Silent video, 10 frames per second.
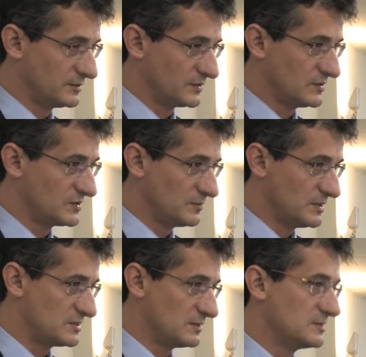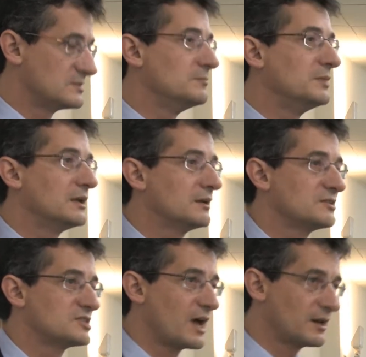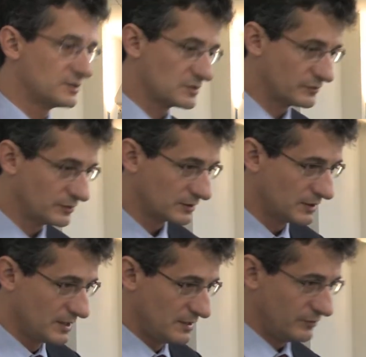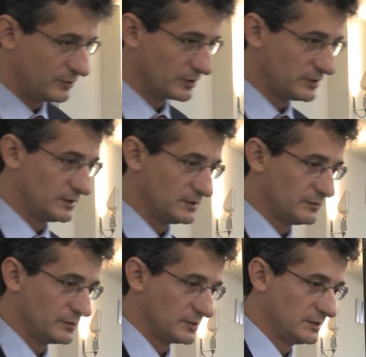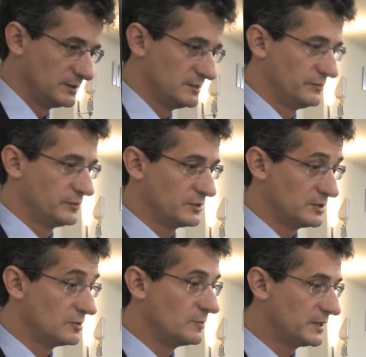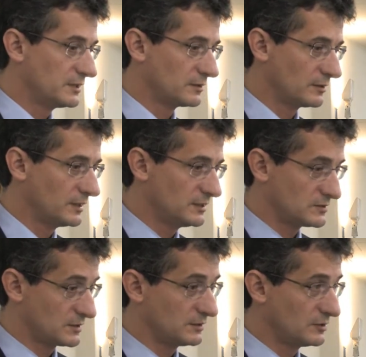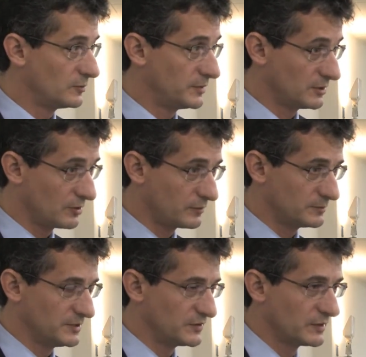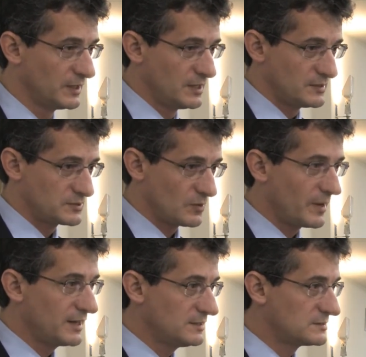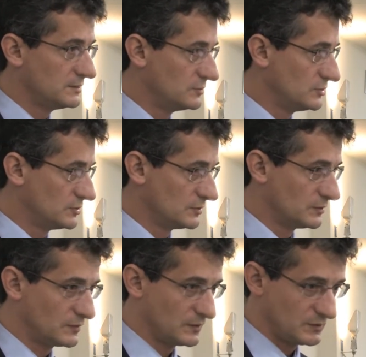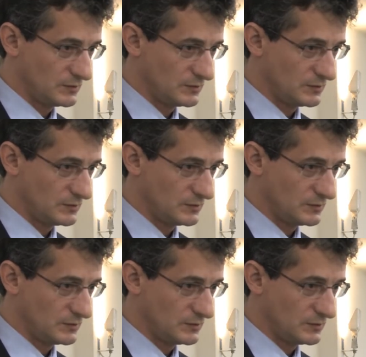is a big challenge for the European regulators and the European governments. So many institutions, as